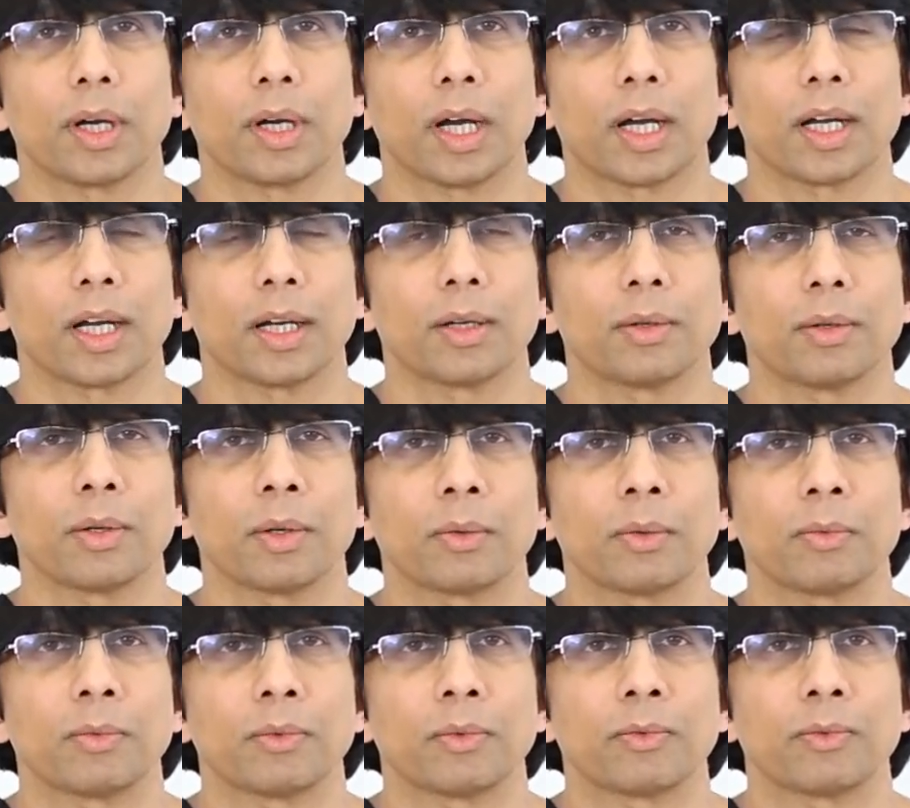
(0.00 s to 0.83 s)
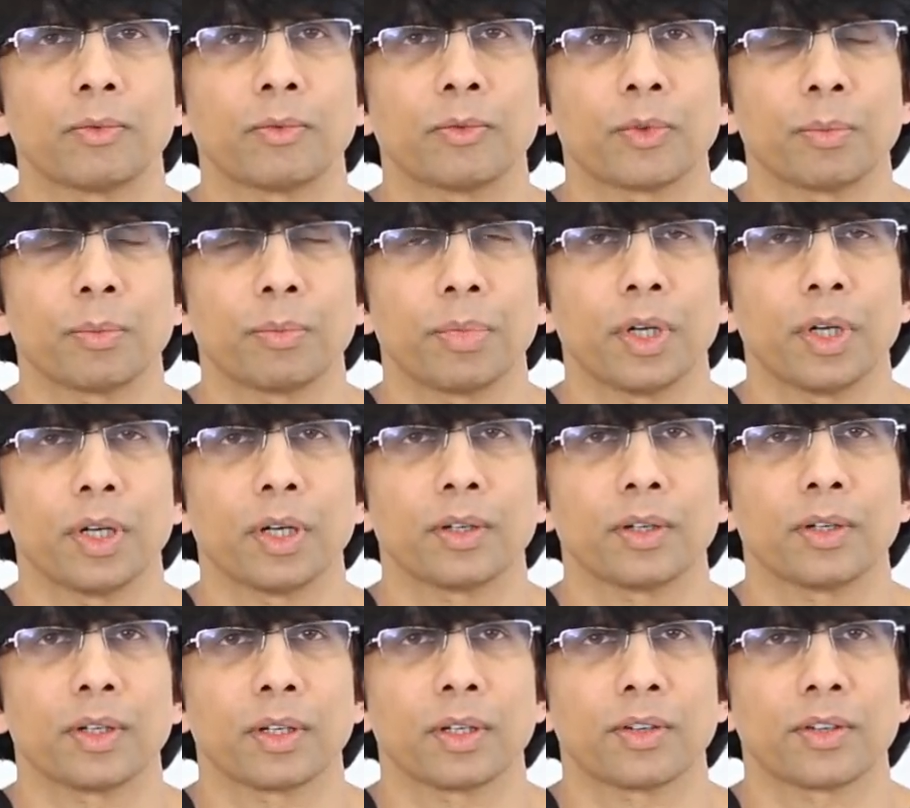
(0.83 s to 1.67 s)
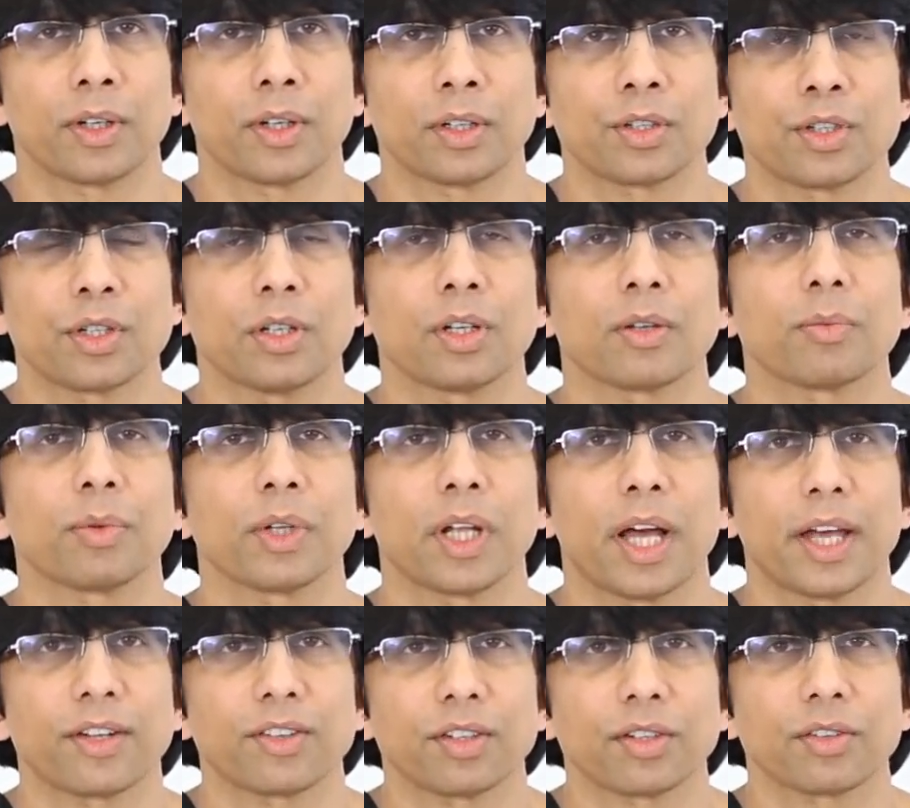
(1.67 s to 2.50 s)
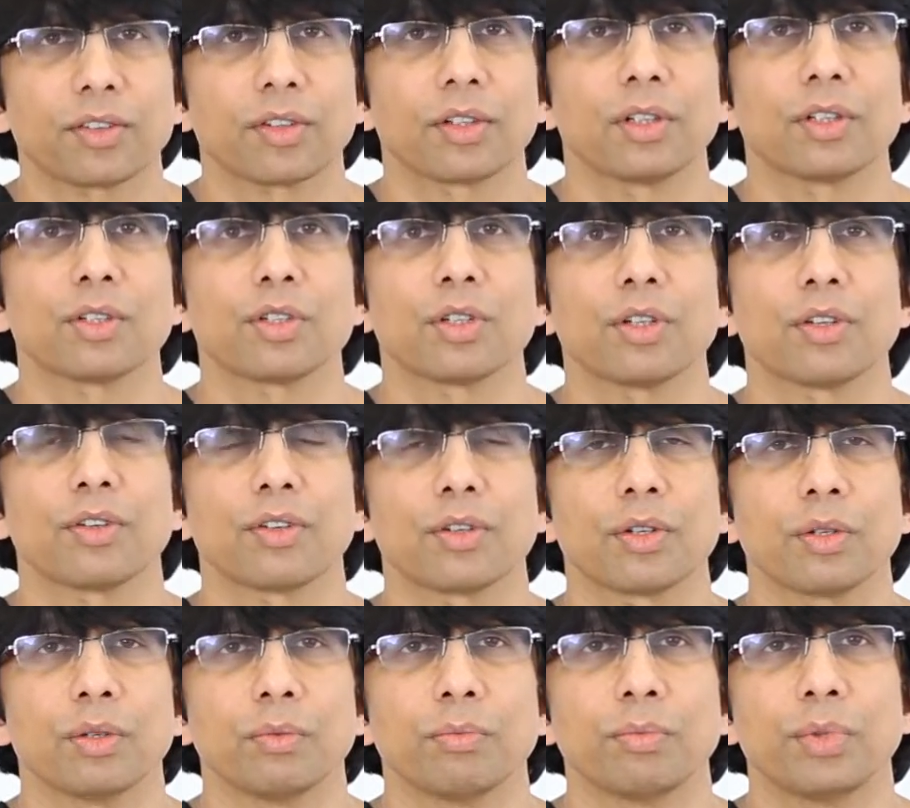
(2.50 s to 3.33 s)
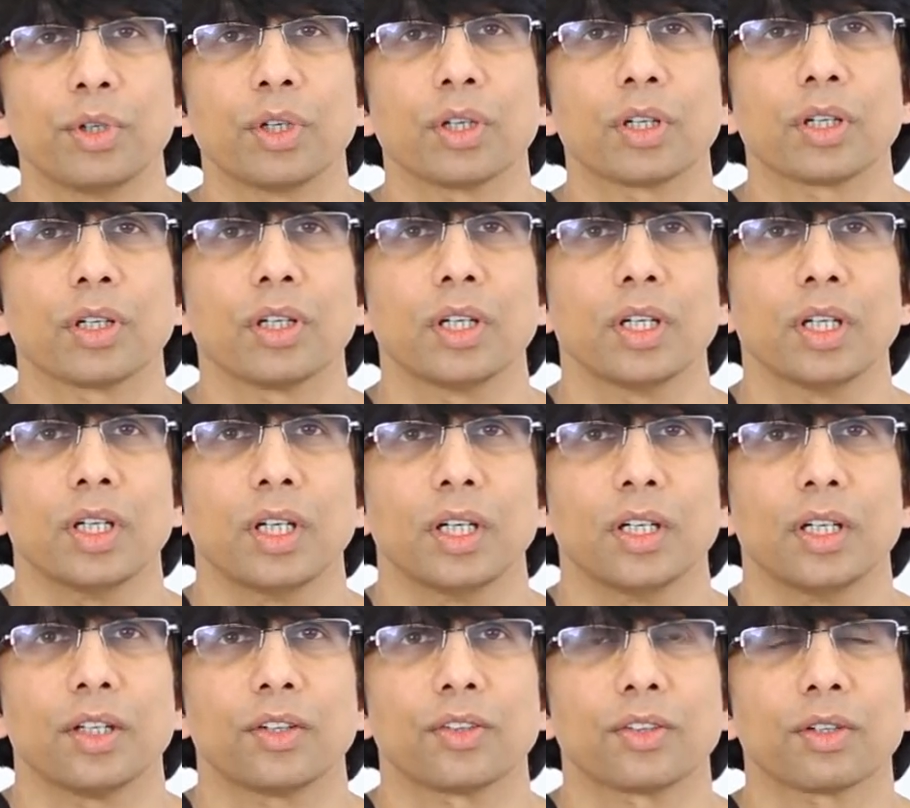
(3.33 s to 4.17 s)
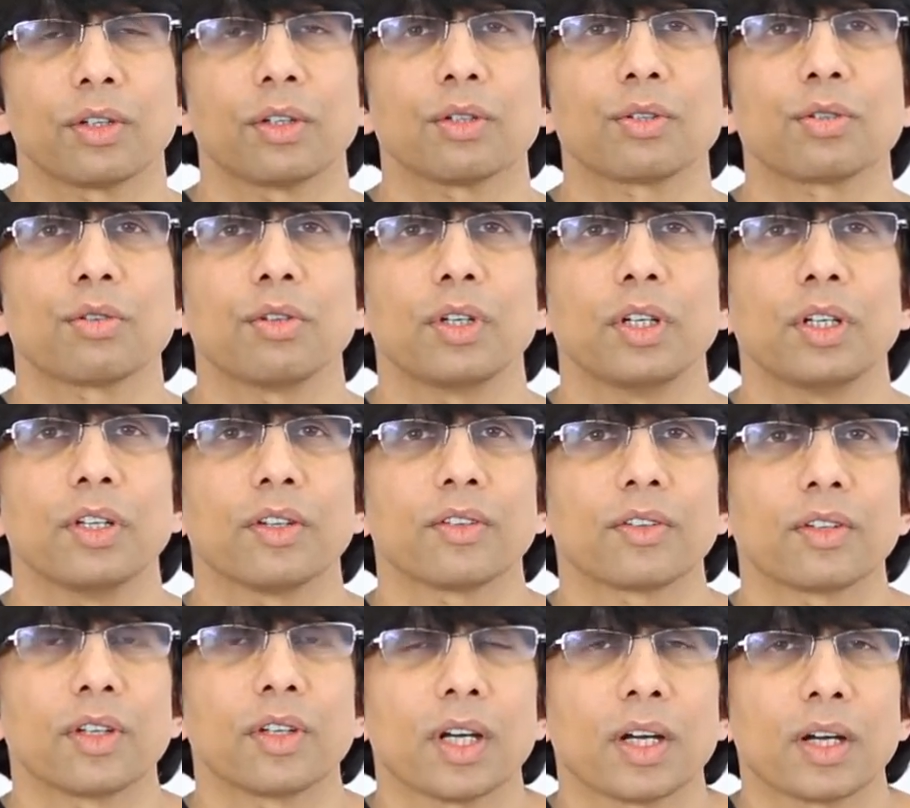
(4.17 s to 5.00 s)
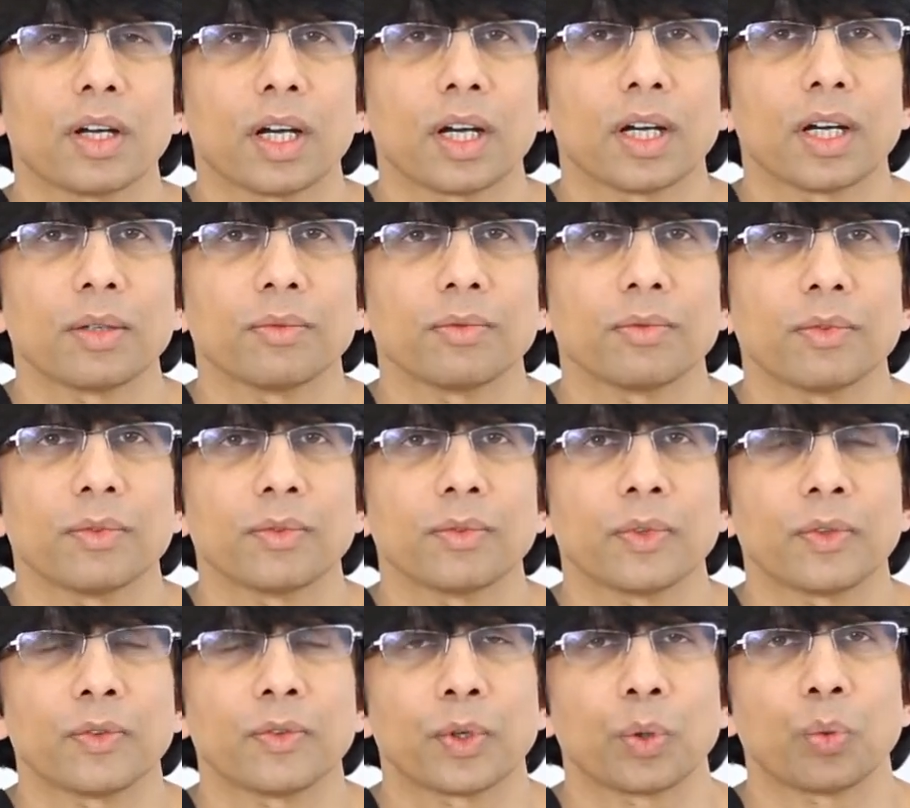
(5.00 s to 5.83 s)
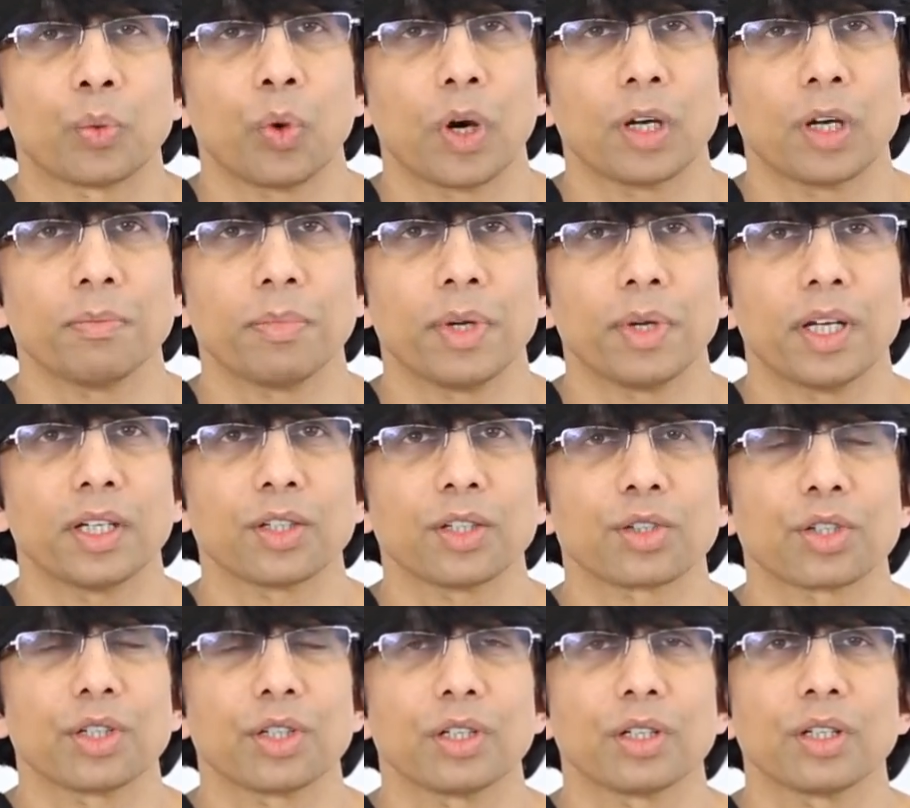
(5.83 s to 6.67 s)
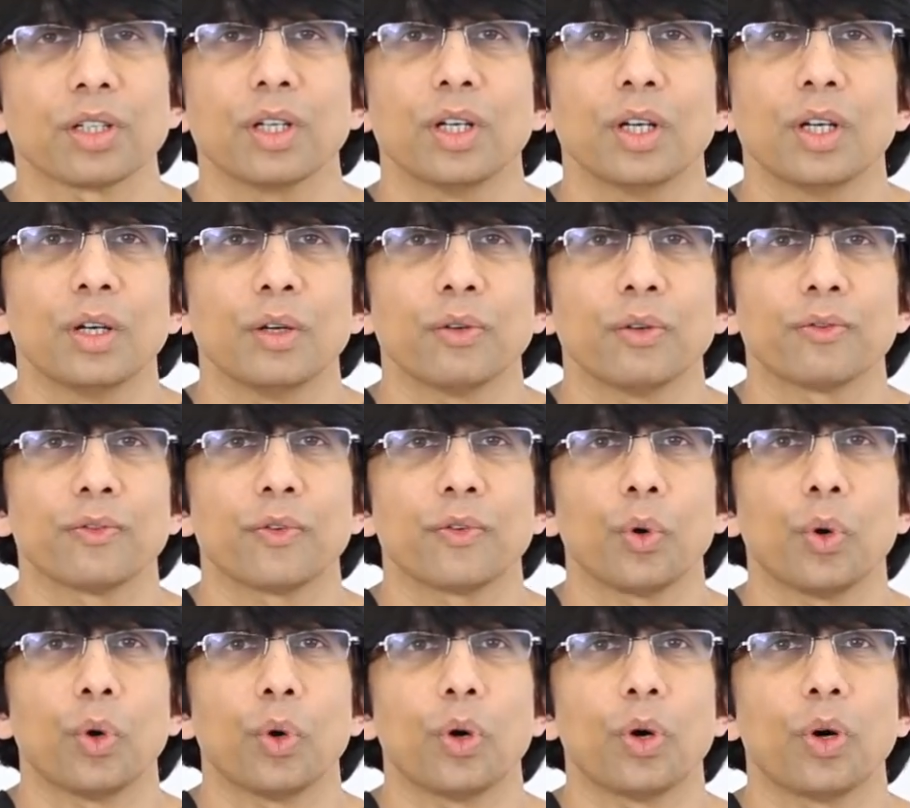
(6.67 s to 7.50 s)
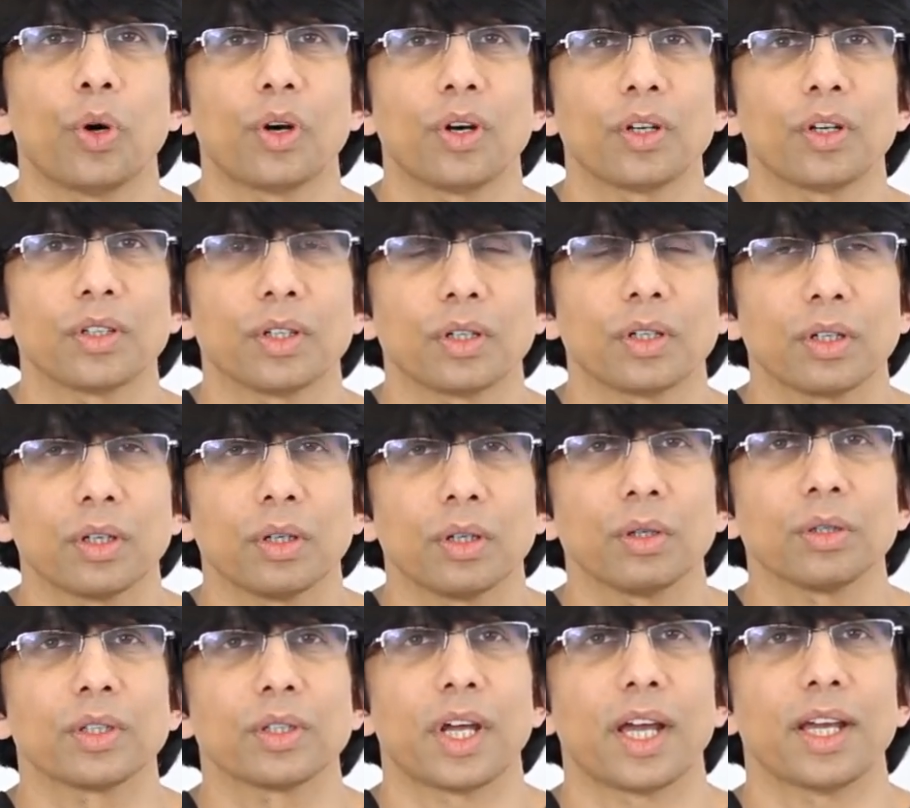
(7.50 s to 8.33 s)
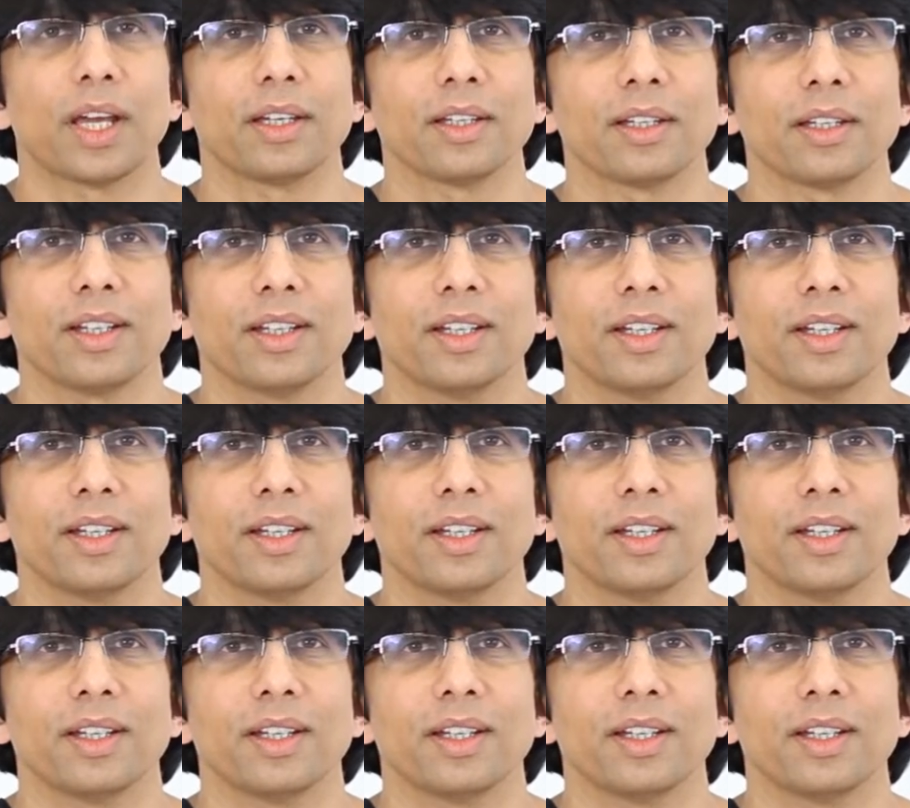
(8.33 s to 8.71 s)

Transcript: uh, for surgeons, plastic surgeons, to book surgeries uh, for one patient for the whole day.